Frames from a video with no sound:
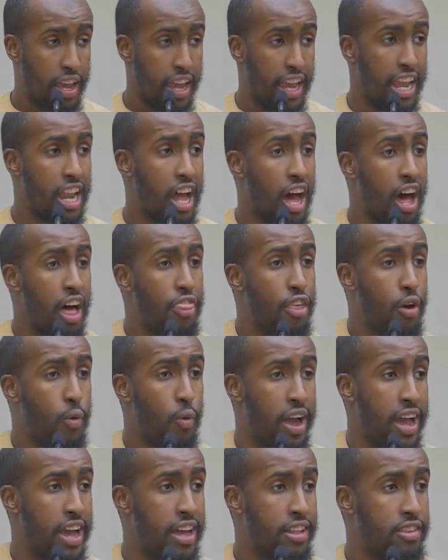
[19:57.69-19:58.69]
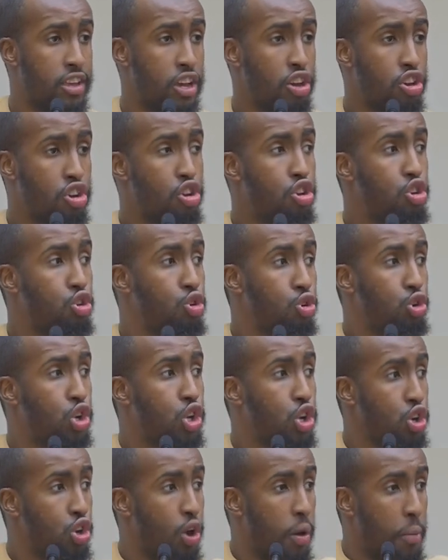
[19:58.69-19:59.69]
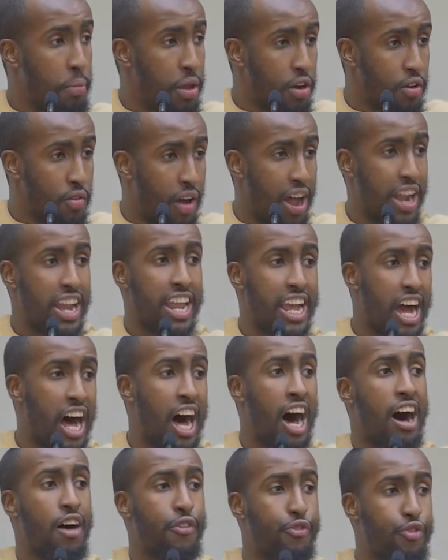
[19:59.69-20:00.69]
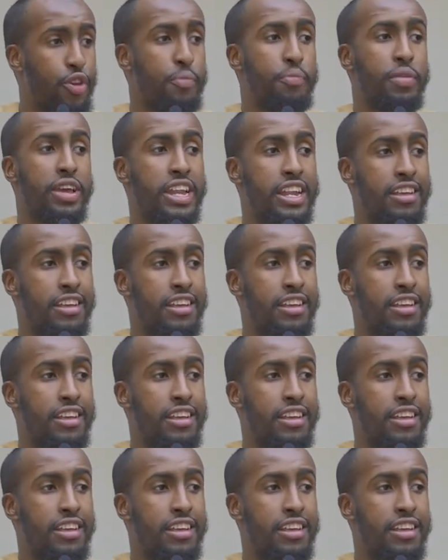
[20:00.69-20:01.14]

In other words, you should not be running after being